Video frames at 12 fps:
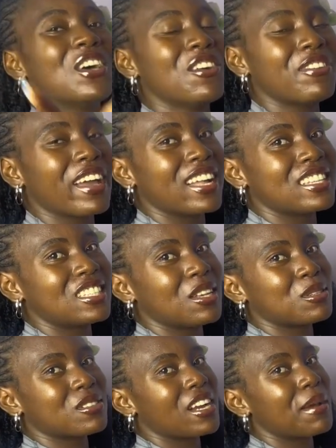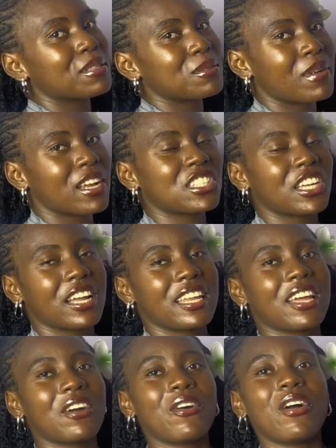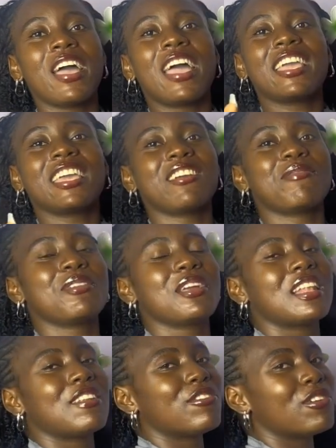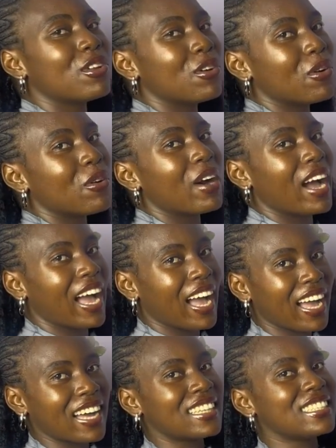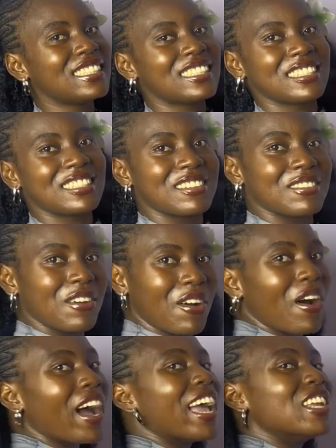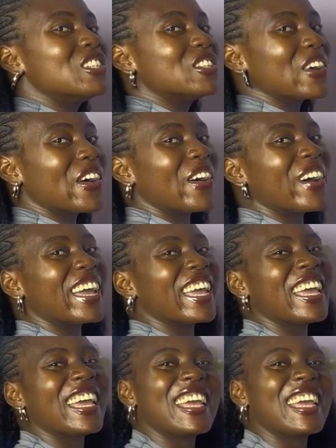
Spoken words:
don't forget to subscribe to my channel, give me a follow, and enjoy.